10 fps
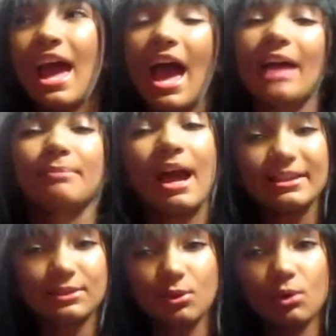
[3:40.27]
at
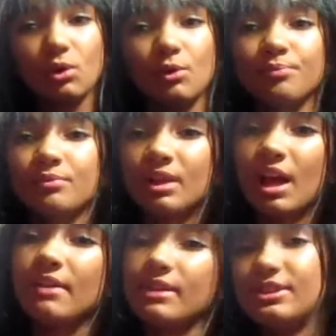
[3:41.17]
my school,
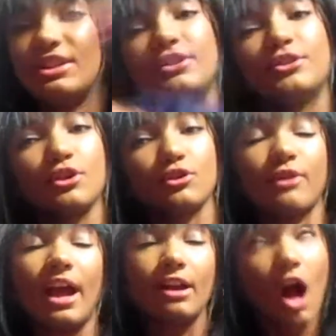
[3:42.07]
the teachers
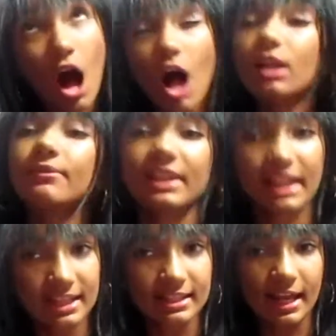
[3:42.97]
write all of the
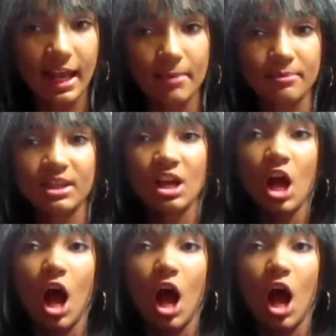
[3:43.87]
kids' names